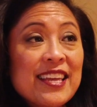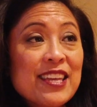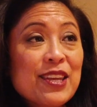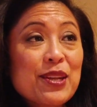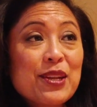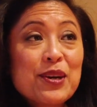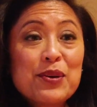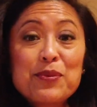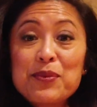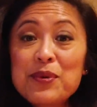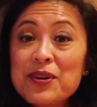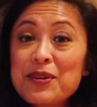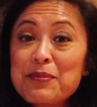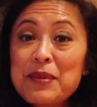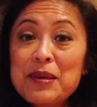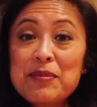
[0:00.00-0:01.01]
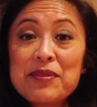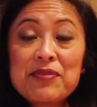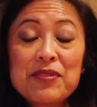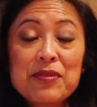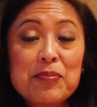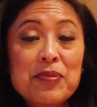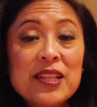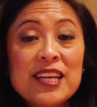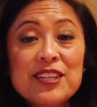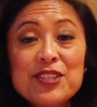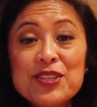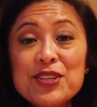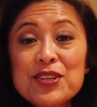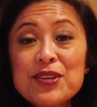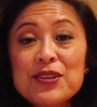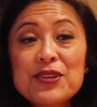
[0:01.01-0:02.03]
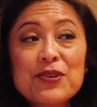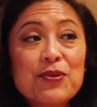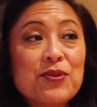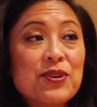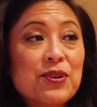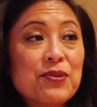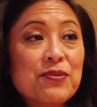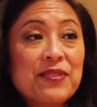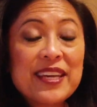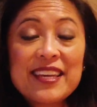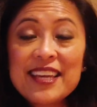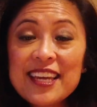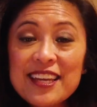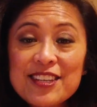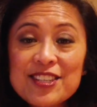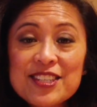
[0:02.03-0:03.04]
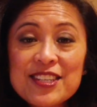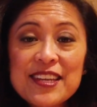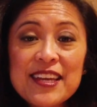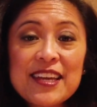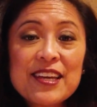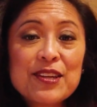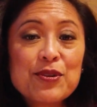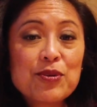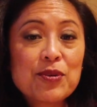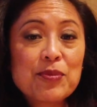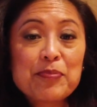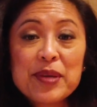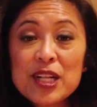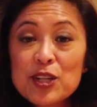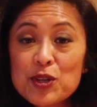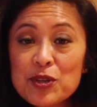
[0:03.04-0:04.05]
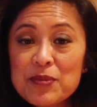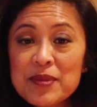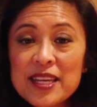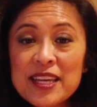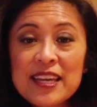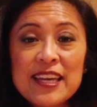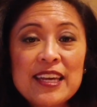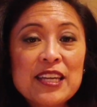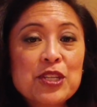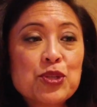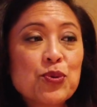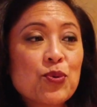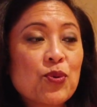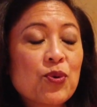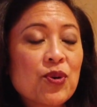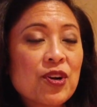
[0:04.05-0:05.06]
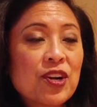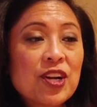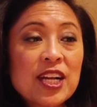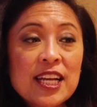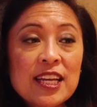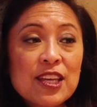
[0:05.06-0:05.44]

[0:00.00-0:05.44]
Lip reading: were maybe for pleasure or vacation or pilgrimage, or,